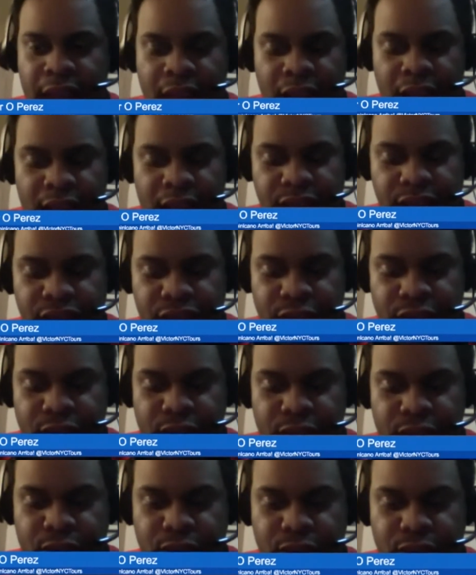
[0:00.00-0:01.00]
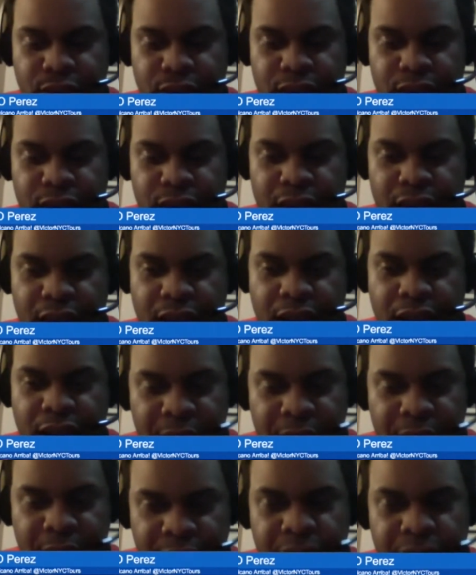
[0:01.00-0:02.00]
So
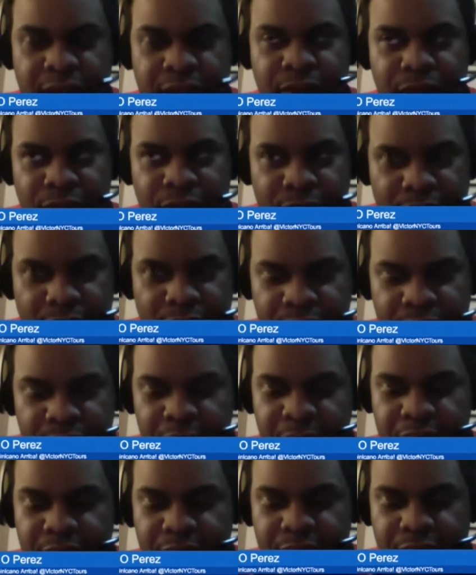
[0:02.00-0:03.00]
if you really think about it,